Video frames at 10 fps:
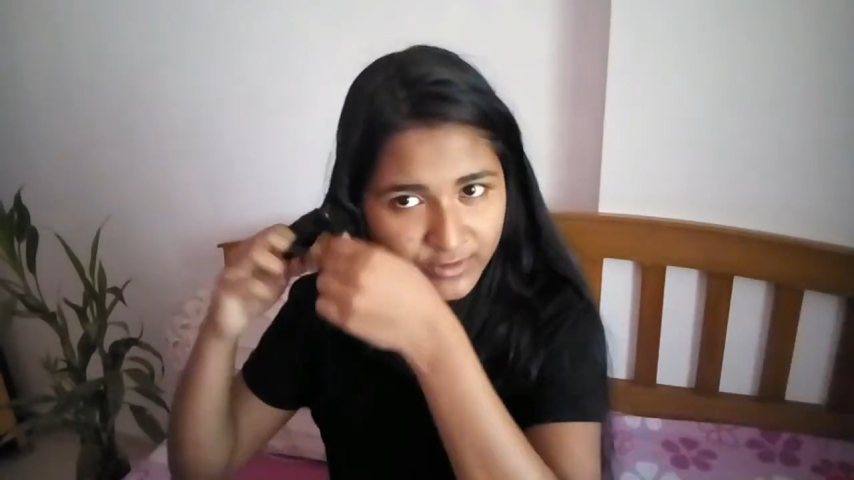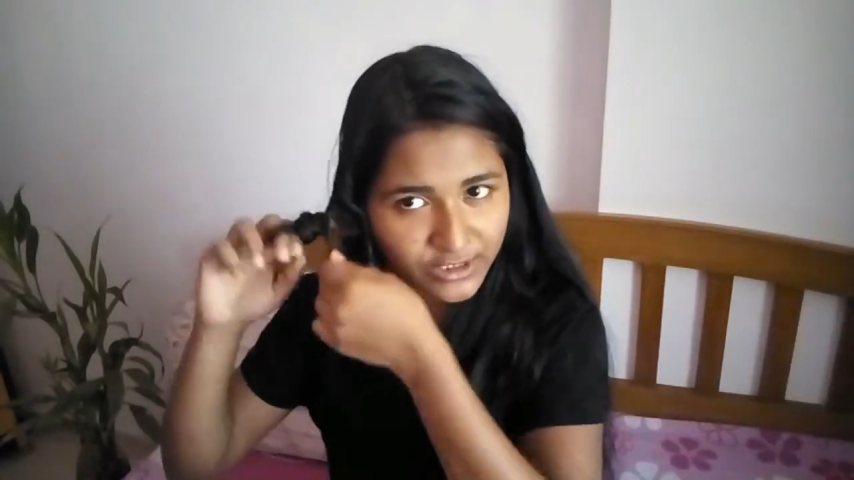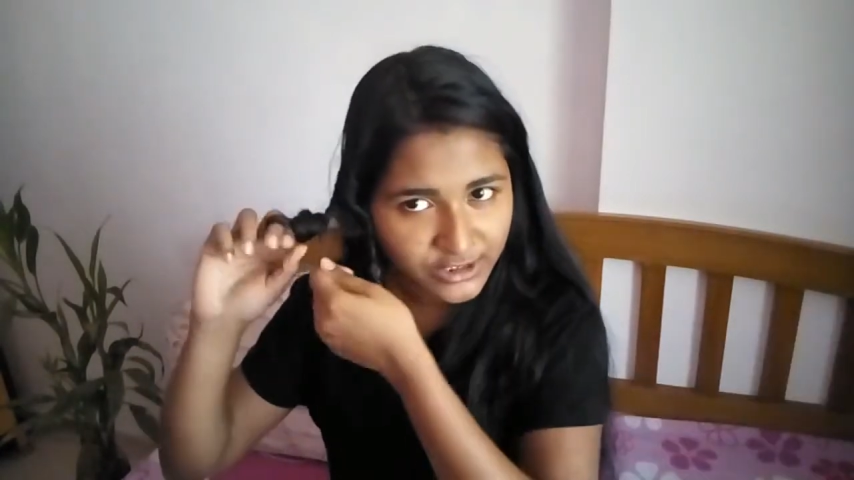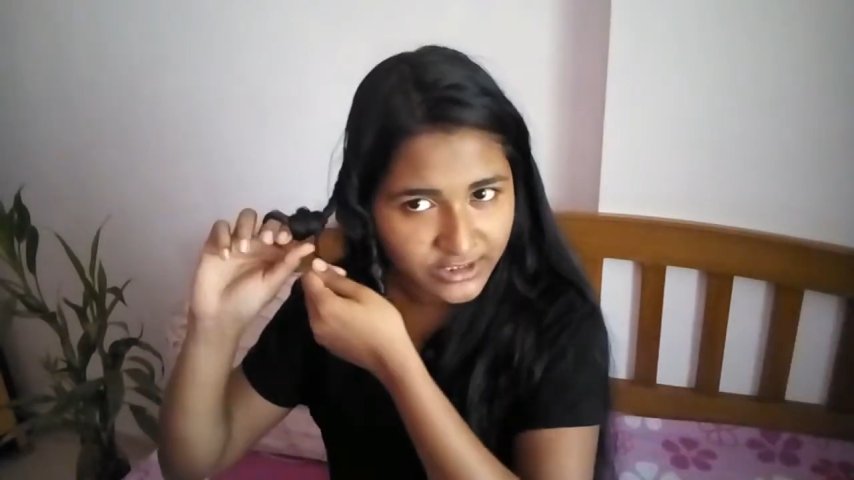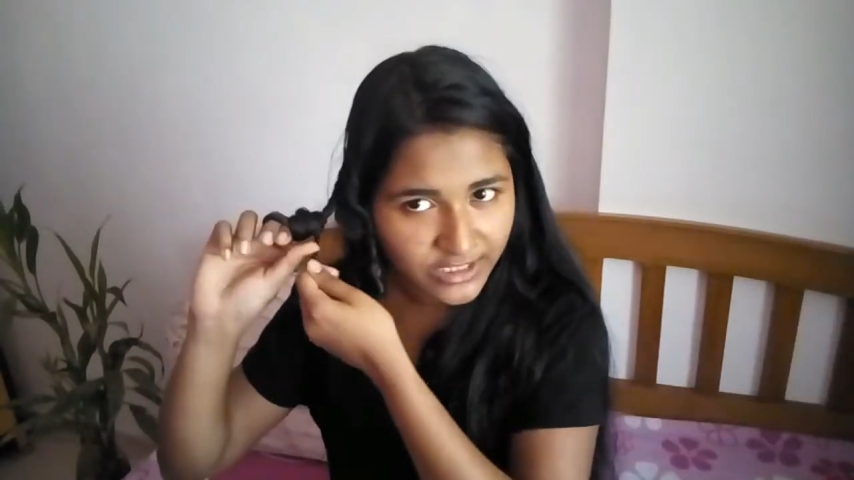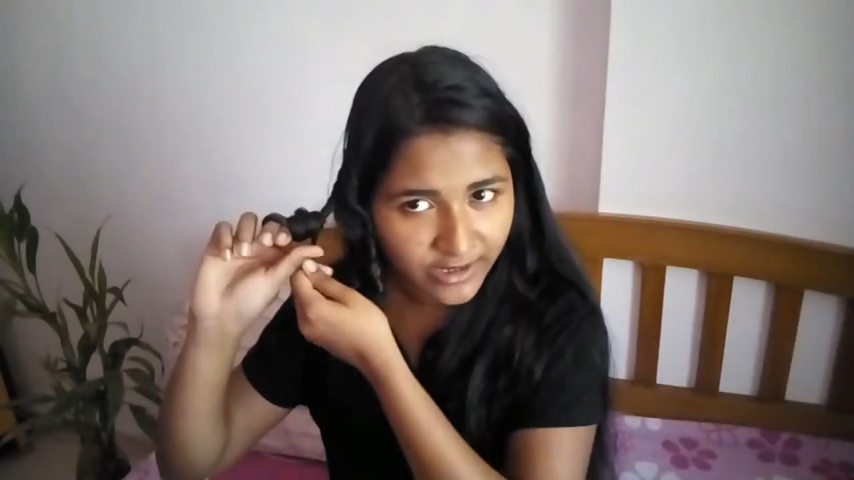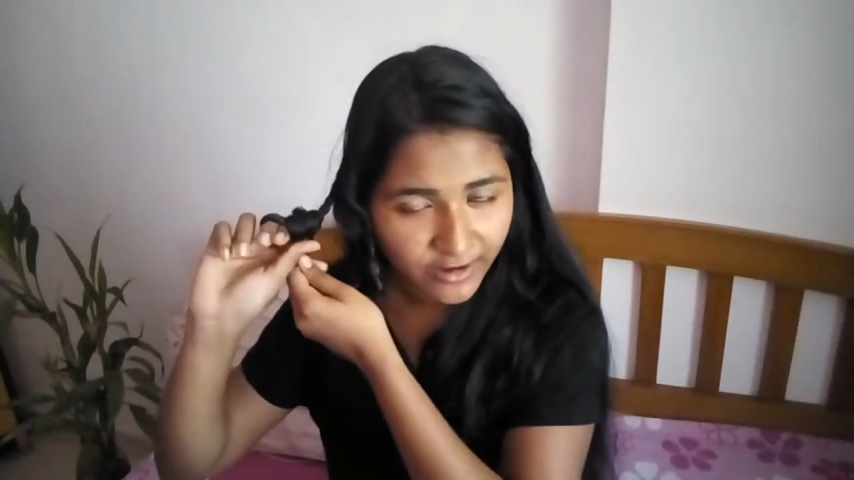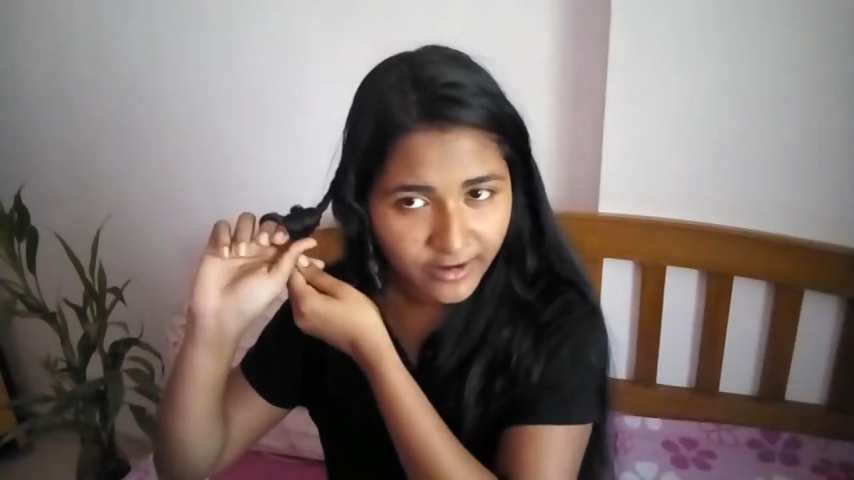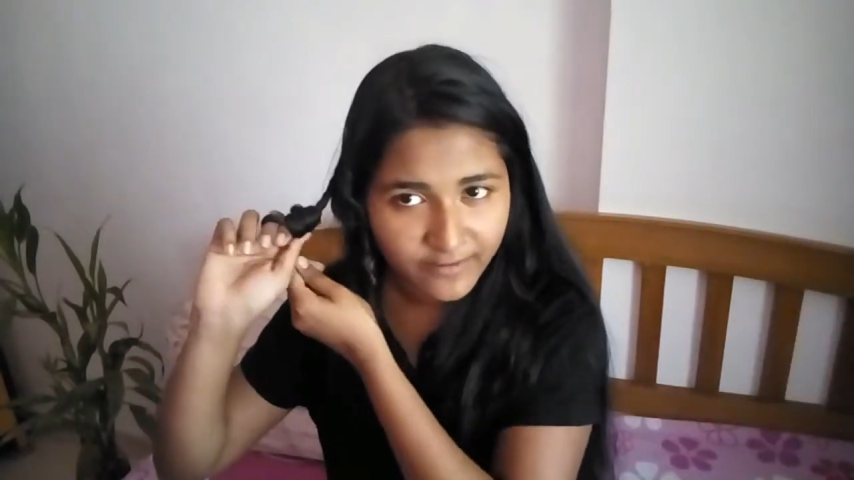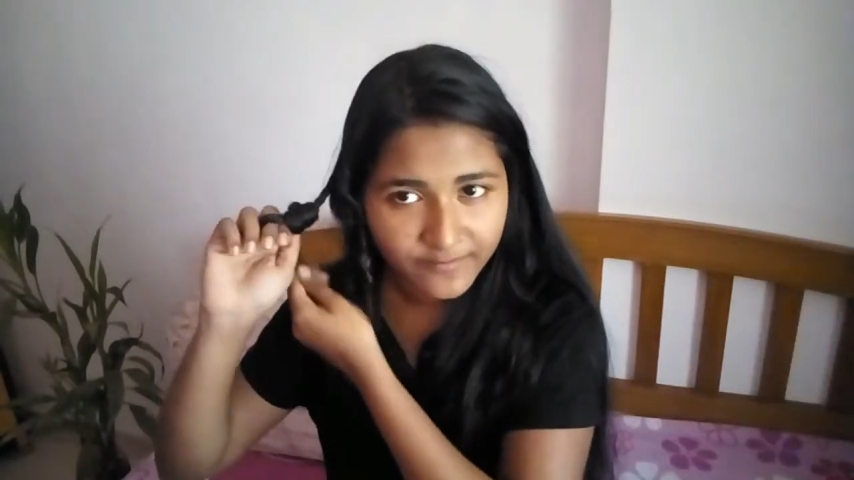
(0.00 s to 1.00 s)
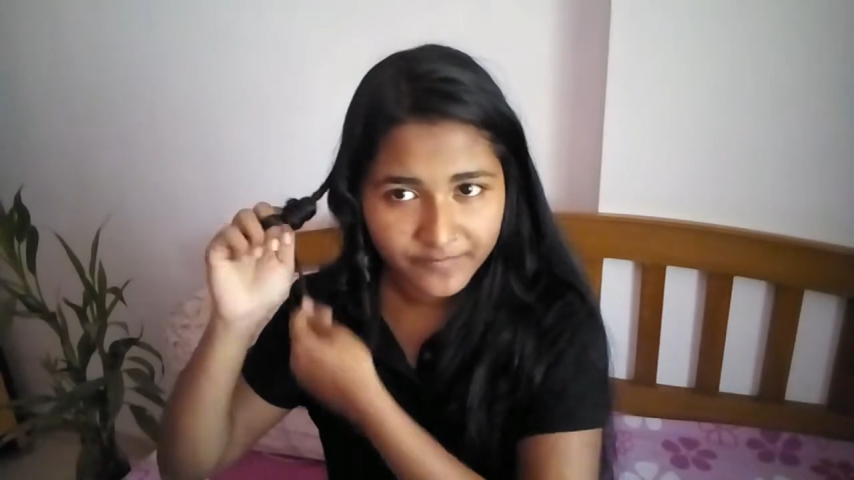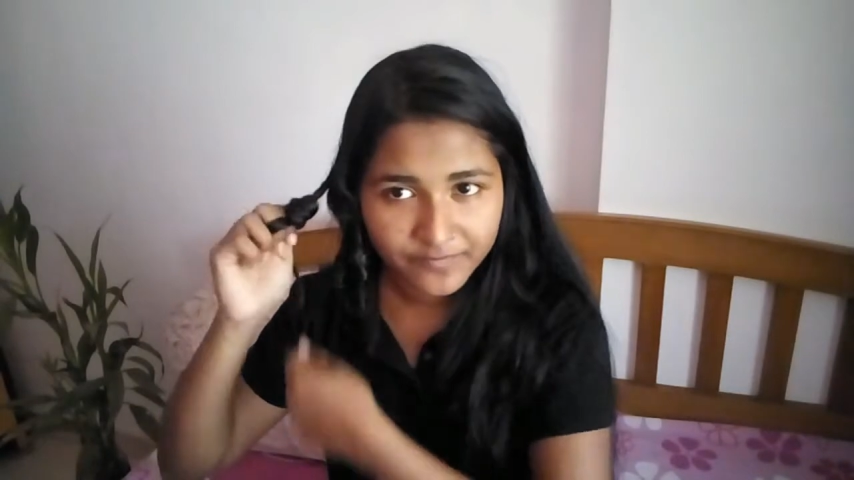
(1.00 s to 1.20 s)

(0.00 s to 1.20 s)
Reach there.